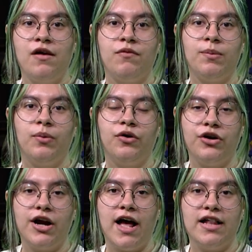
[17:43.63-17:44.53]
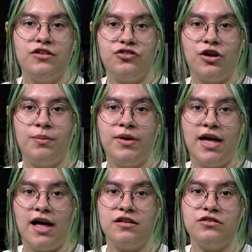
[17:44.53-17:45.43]
Reporter Alan Shoppy
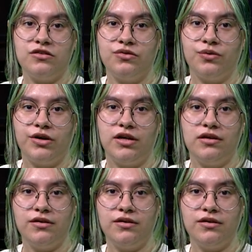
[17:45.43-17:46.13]
has the story.